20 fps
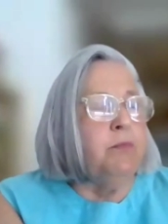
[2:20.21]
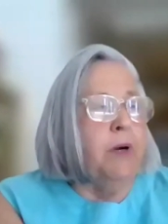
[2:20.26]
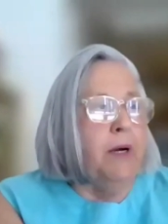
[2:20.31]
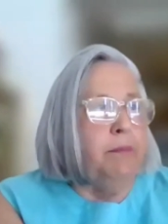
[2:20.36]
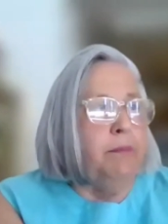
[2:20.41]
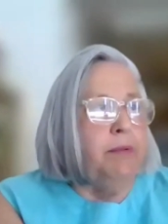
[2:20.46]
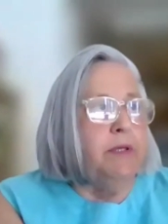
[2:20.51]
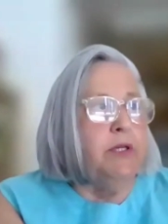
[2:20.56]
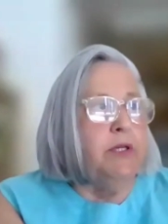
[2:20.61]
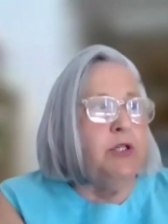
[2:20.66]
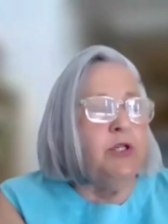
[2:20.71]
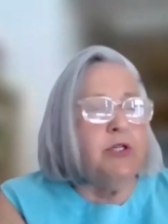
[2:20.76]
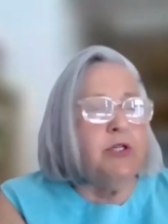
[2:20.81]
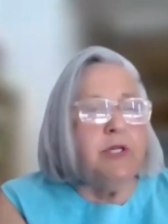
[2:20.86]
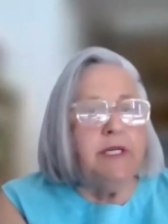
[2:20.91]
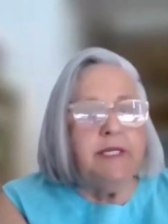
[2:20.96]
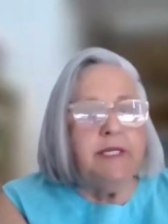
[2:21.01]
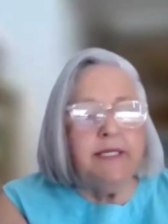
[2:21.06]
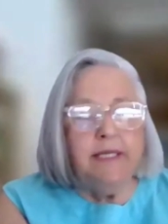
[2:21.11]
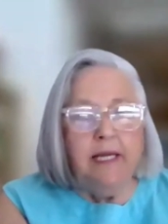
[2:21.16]
published
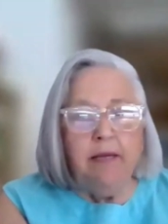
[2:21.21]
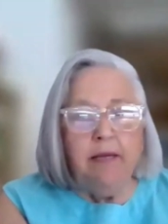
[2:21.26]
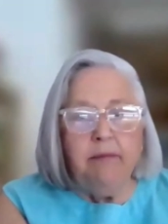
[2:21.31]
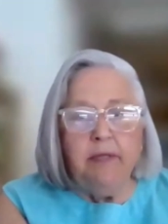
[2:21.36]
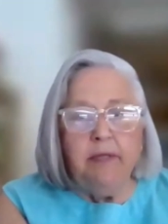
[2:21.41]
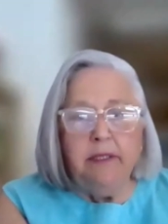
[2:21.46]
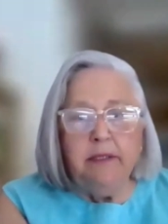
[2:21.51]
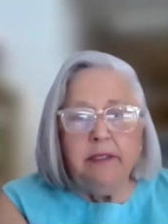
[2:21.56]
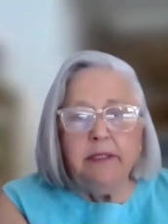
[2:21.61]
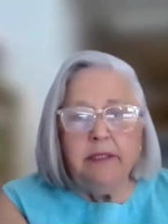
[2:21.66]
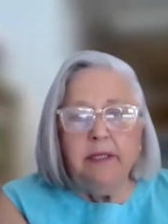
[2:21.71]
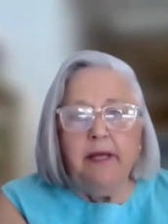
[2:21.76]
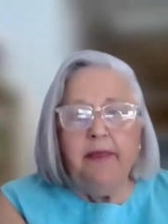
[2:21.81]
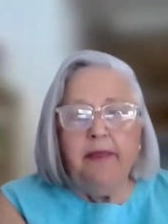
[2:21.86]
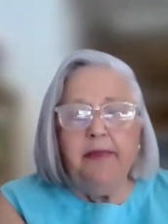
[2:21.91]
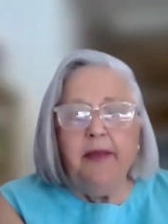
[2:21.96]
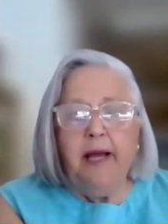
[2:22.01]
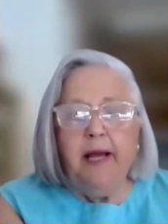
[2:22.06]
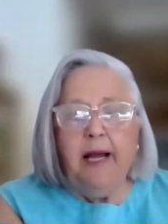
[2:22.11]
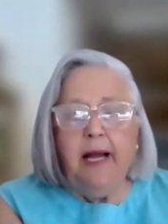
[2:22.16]
a statement
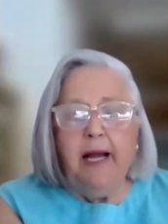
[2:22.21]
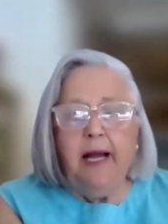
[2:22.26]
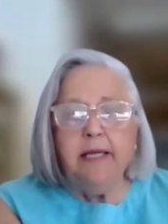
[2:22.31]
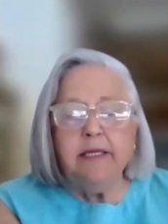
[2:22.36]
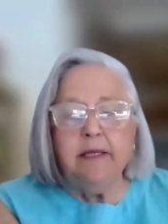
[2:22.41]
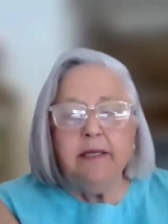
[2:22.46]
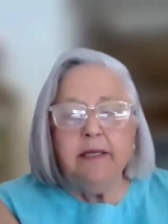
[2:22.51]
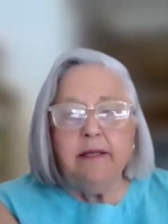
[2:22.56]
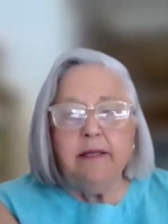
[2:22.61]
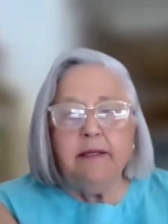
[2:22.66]
that,